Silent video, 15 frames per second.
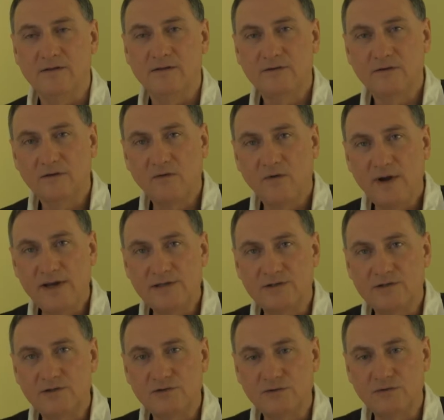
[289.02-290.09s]
you're going
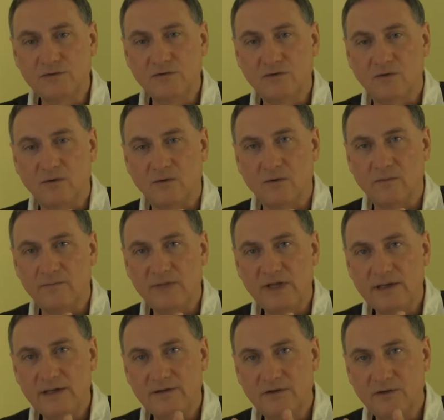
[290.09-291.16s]
to
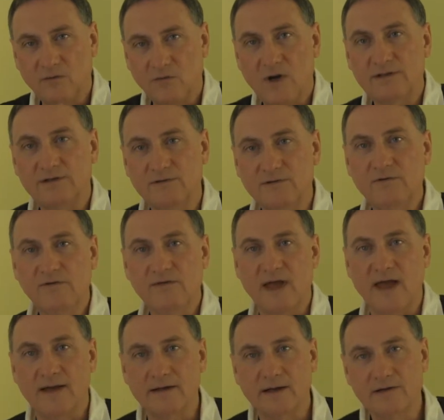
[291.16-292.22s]
begin to want to do that,